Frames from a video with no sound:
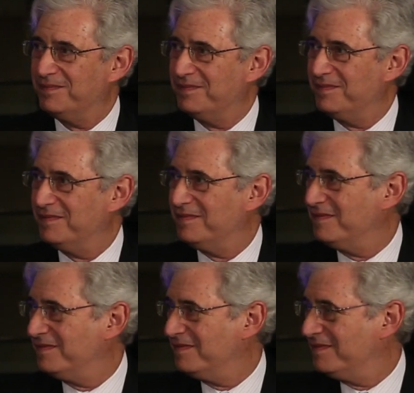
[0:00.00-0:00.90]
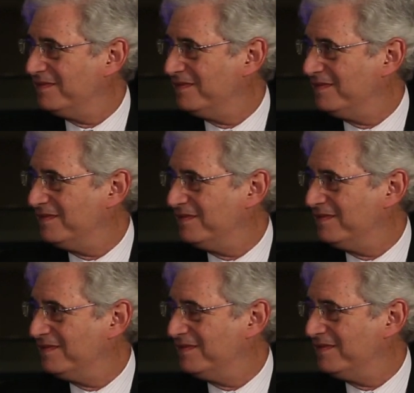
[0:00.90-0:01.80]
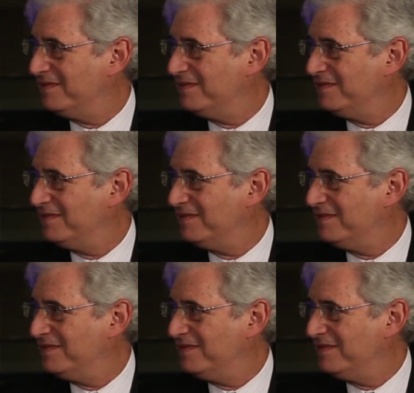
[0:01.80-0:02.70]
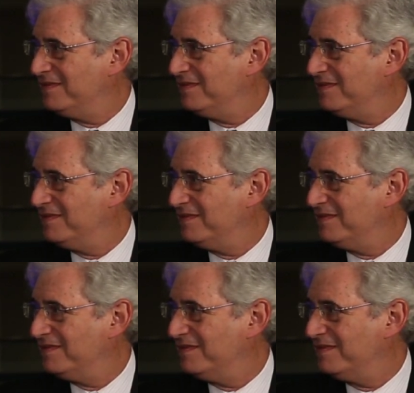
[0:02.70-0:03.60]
[no speech]